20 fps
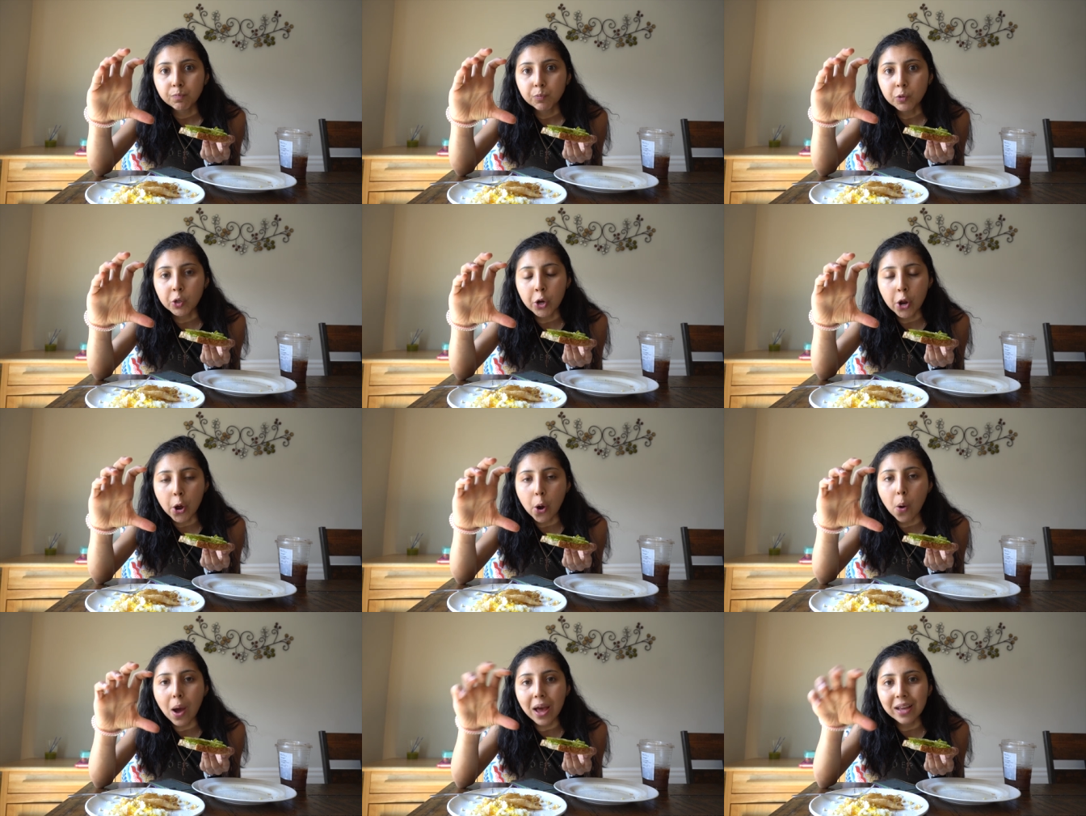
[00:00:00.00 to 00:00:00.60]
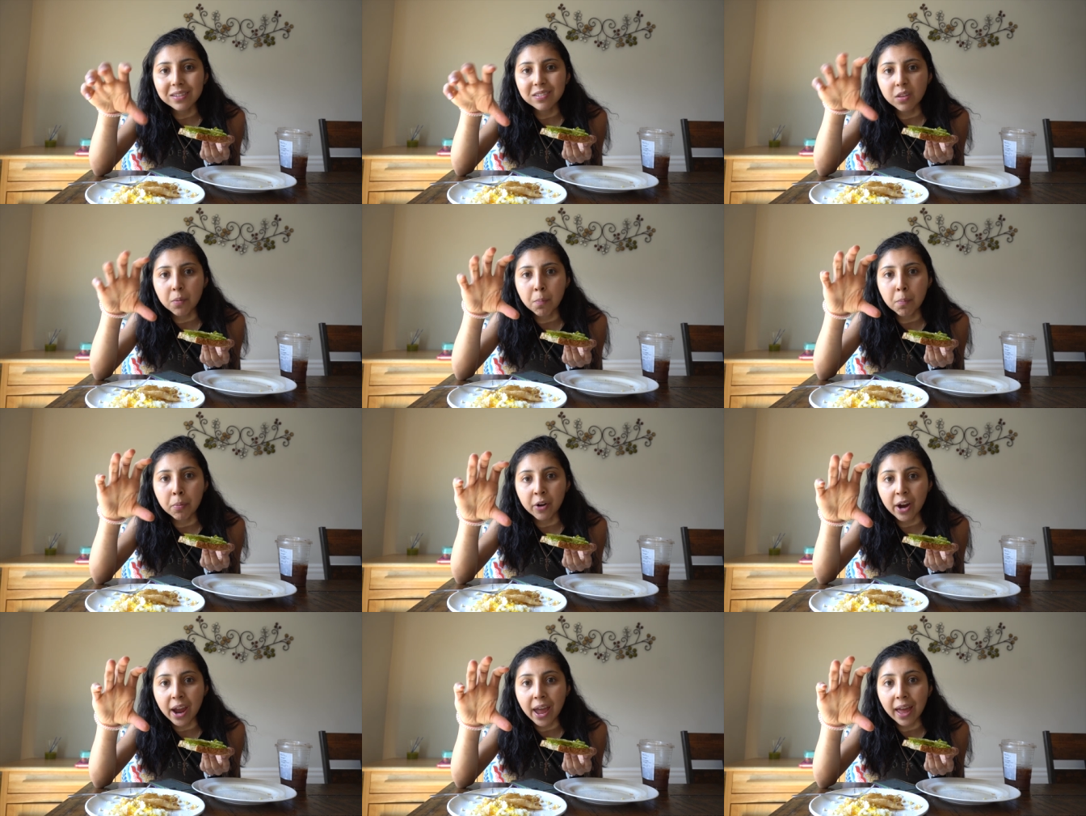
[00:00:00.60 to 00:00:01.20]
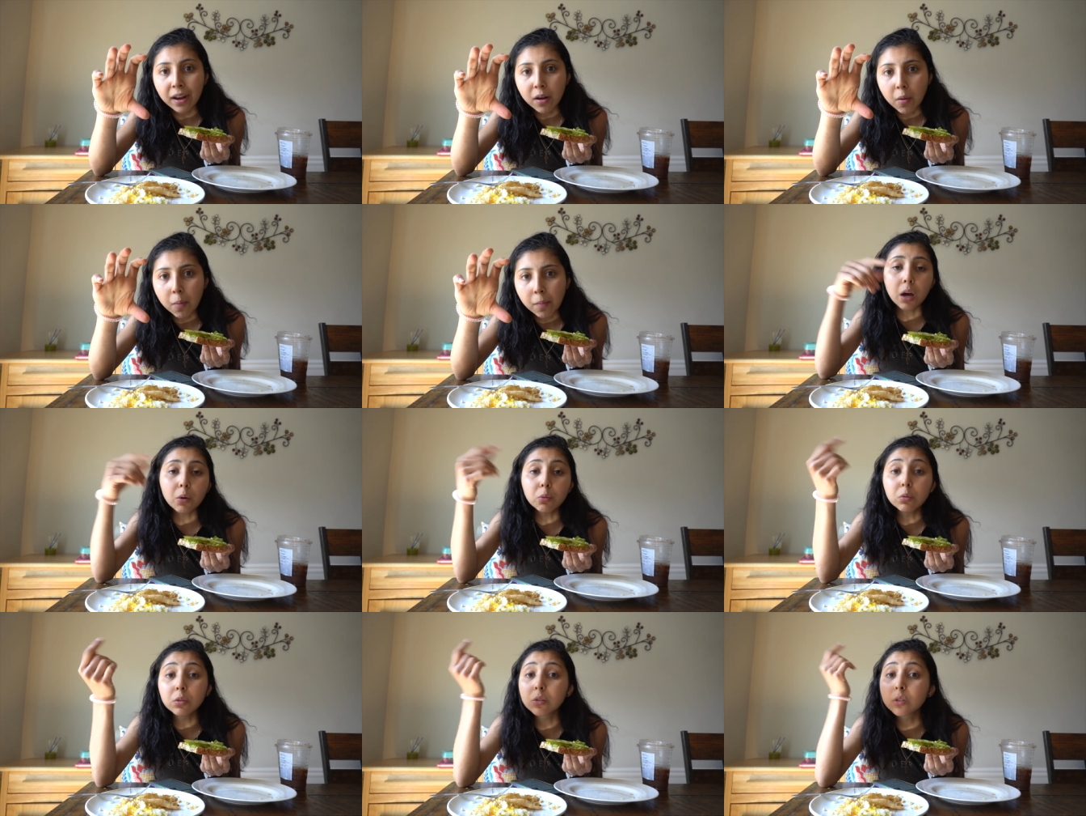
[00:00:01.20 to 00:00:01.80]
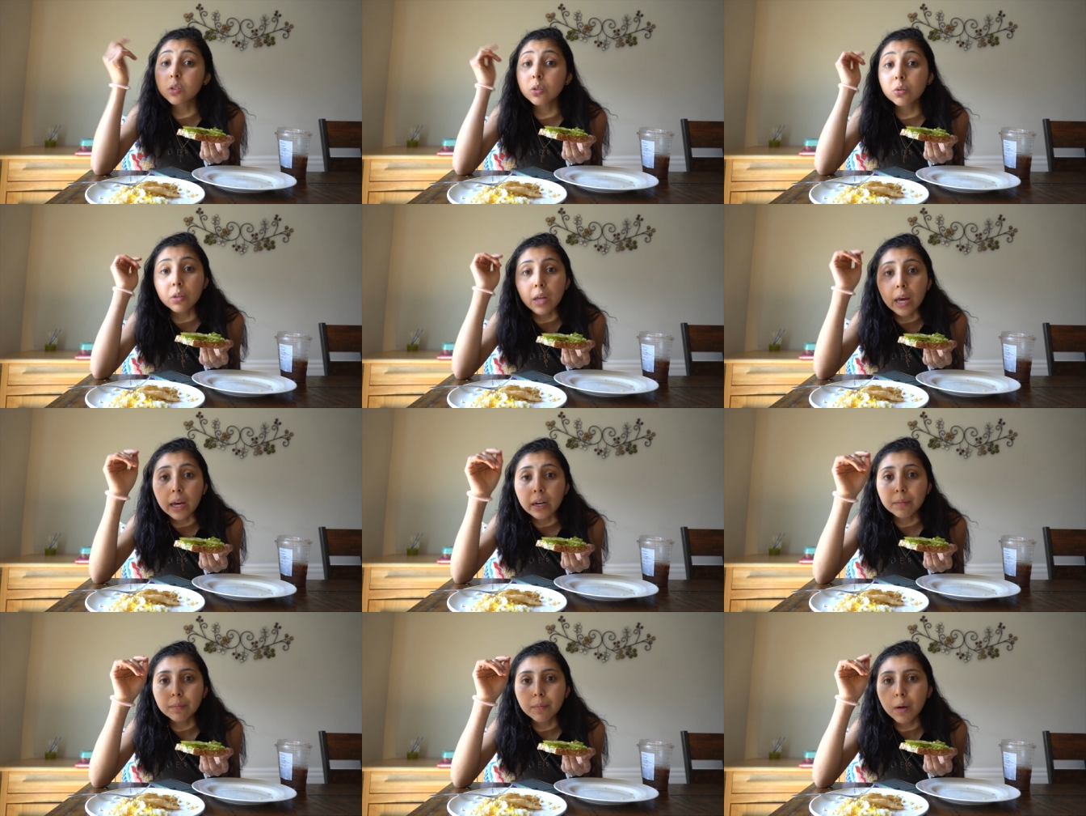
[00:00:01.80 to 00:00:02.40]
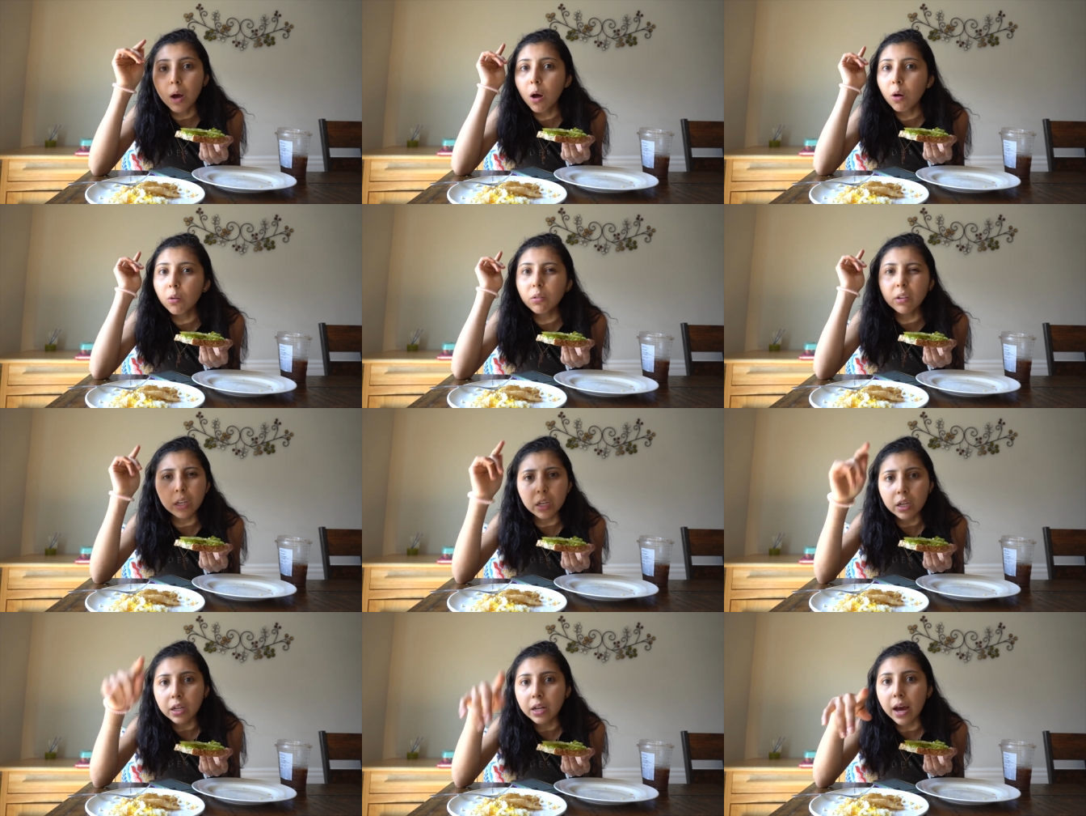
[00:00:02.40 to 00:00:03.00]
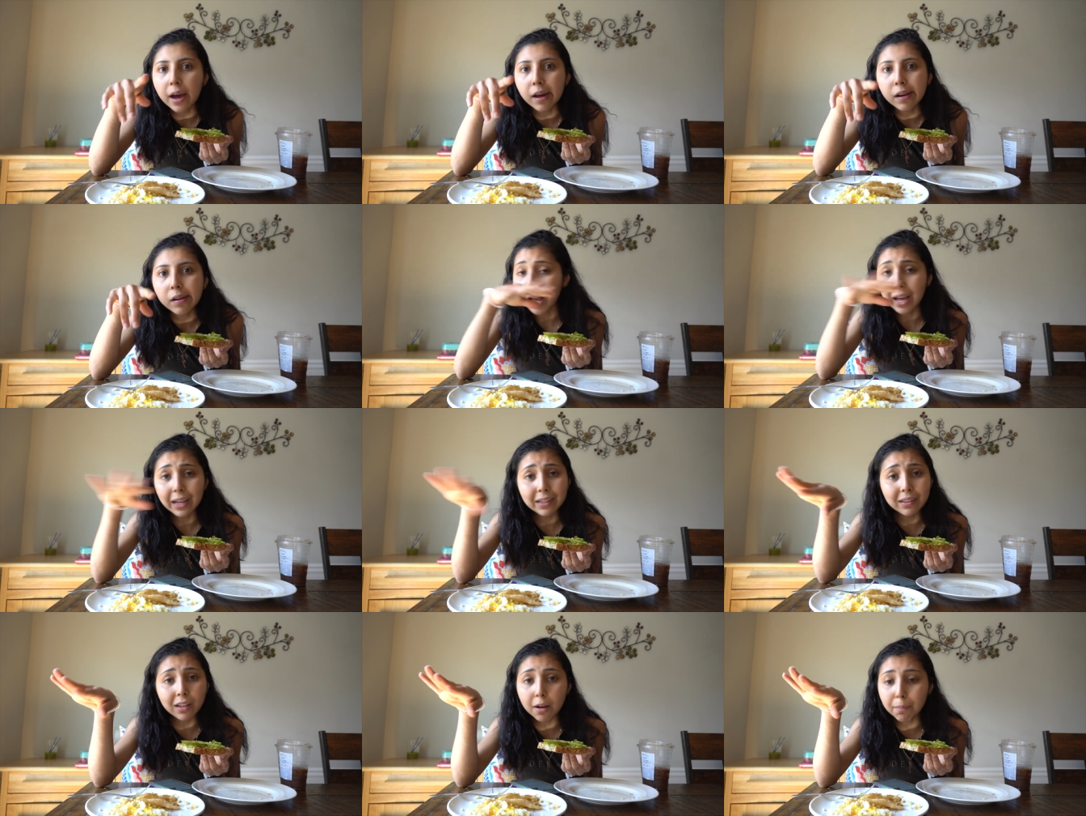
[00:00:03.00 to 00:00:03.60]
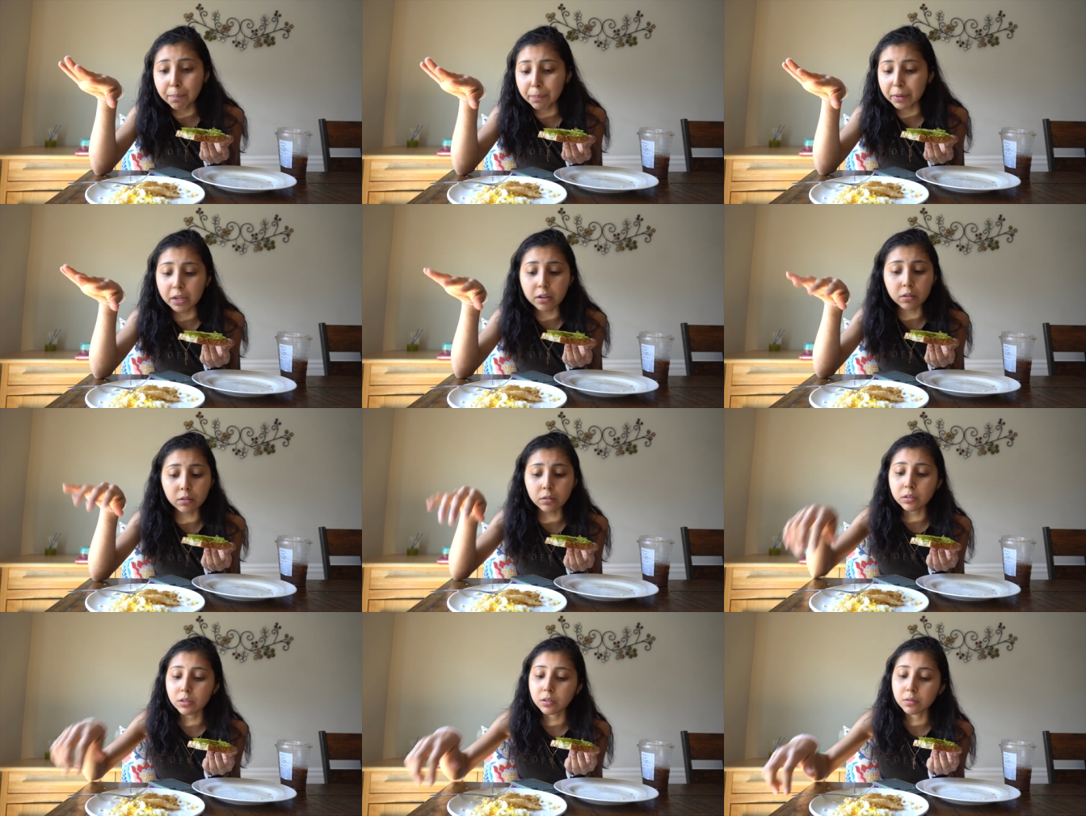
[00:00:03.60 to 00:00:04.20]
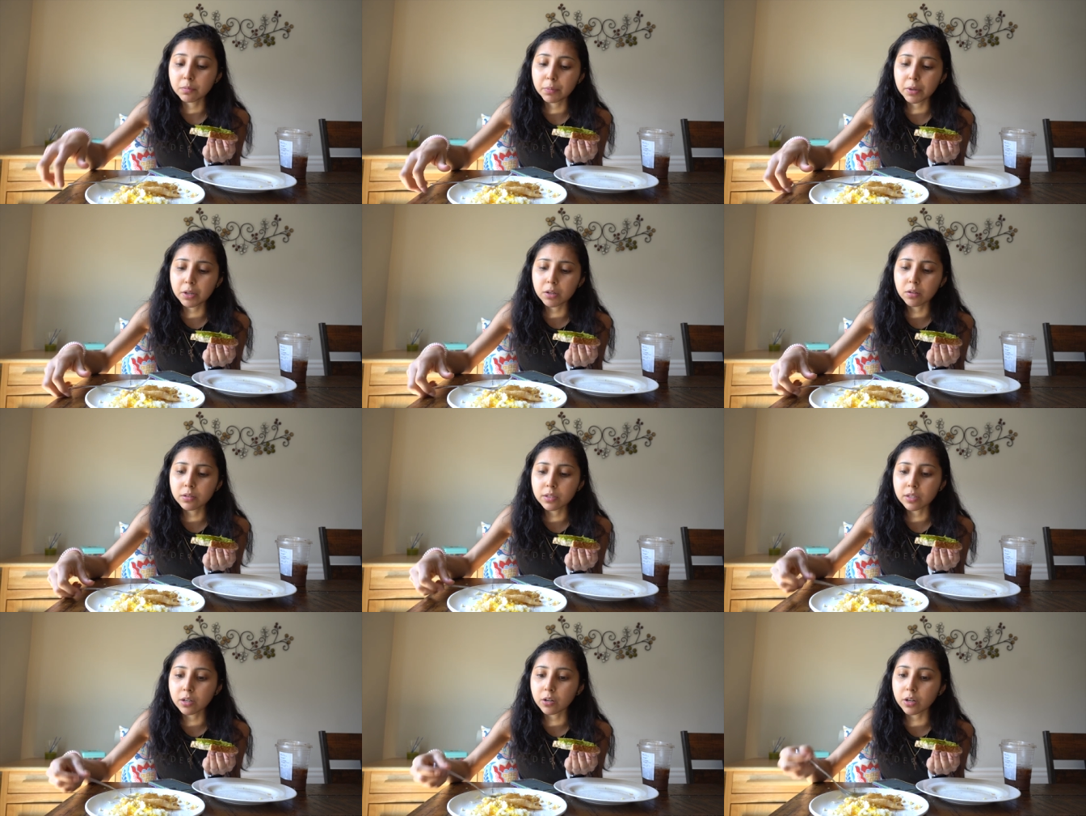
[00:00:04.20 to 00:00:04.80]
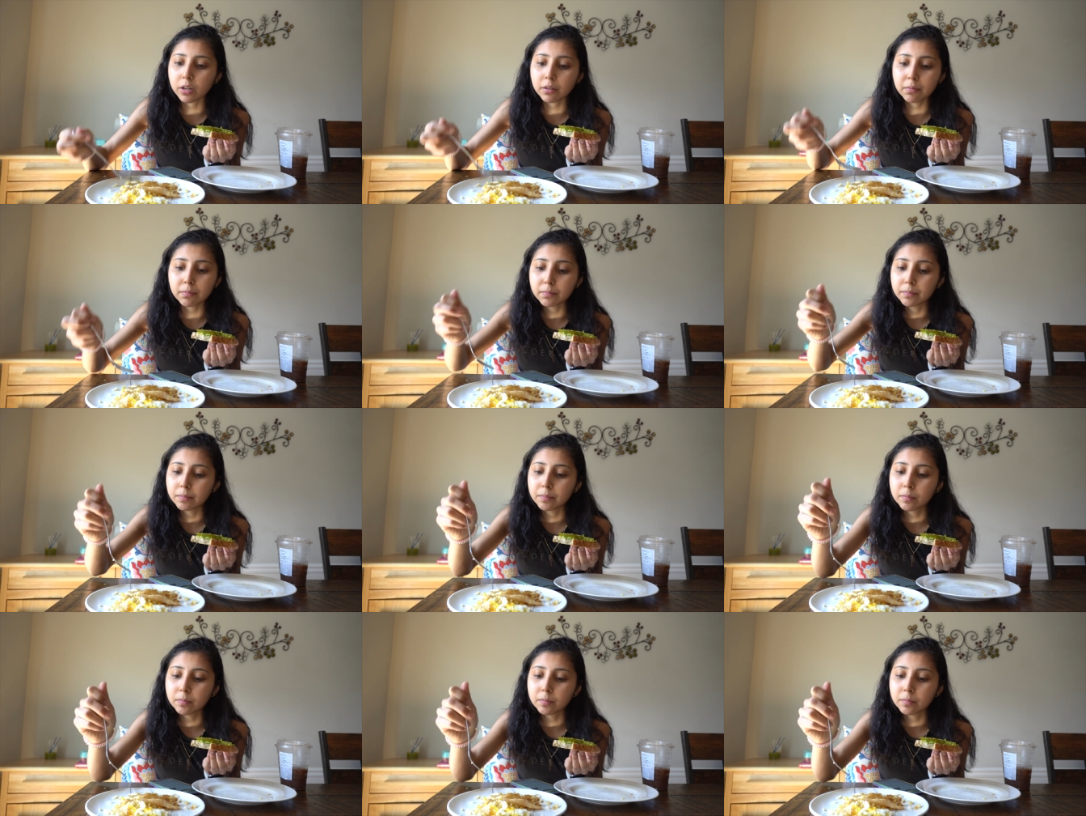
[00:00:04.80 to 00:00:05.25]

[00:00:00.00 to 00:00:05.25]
You know, as the bread. I will do that. I'll eat that. I love pickles. Pickles are